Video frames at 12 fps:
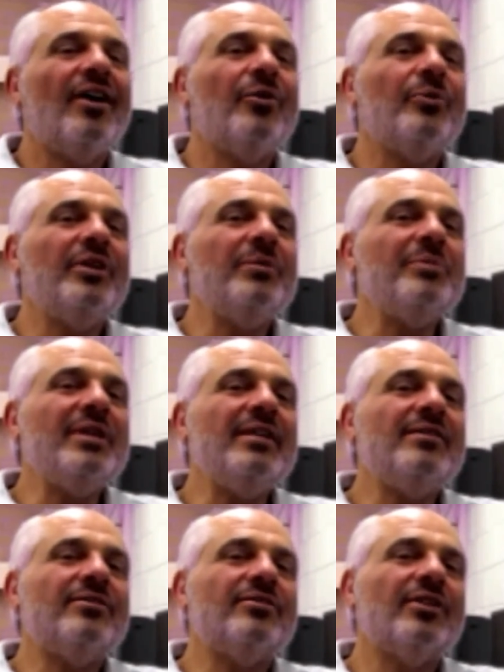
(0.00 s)
We
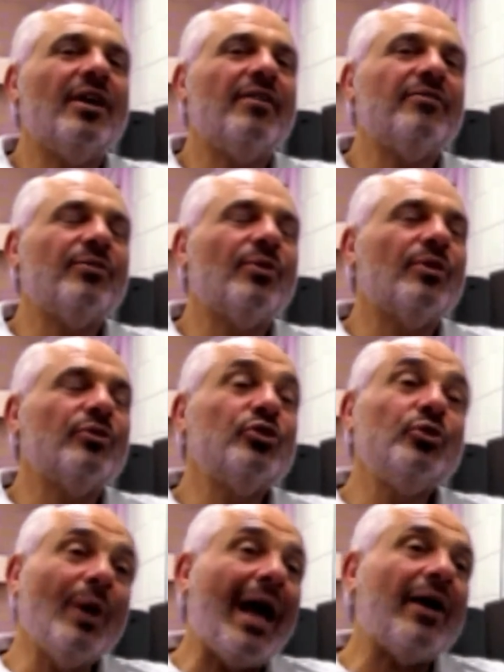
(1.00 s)
meet for
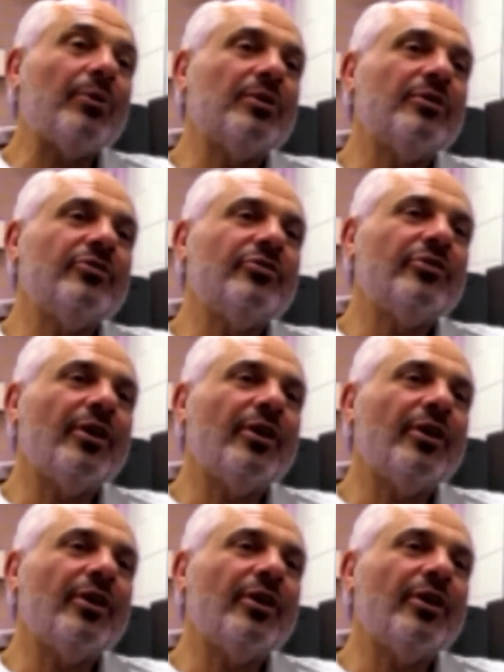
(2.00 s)
2 hours